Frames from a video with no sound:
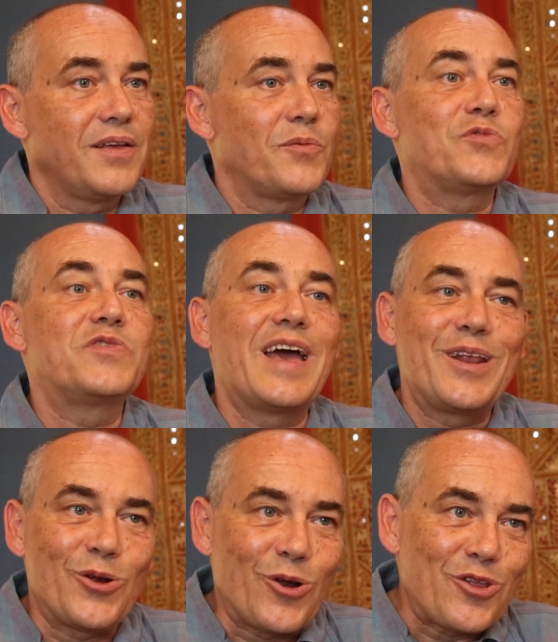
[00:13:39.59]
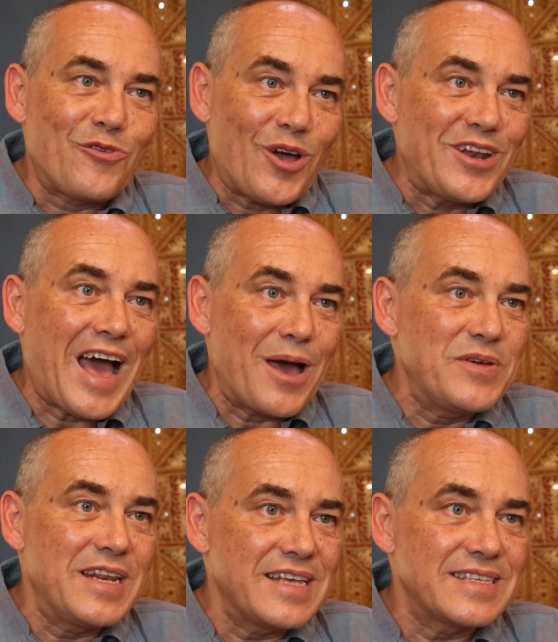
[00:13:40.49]
then a lot of
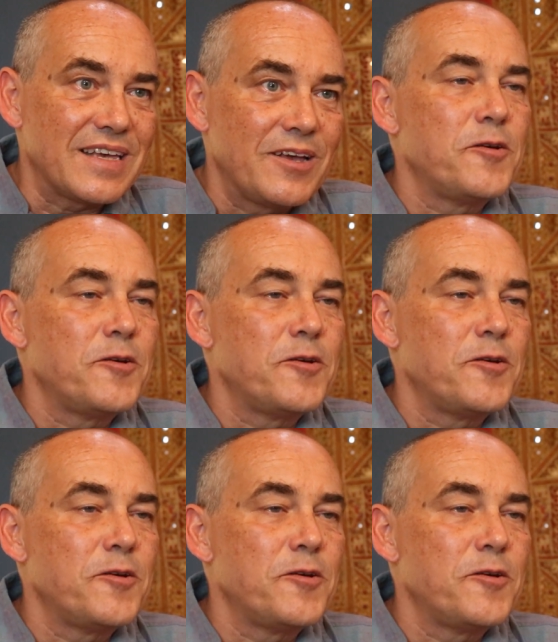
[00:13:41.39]
unhappiness,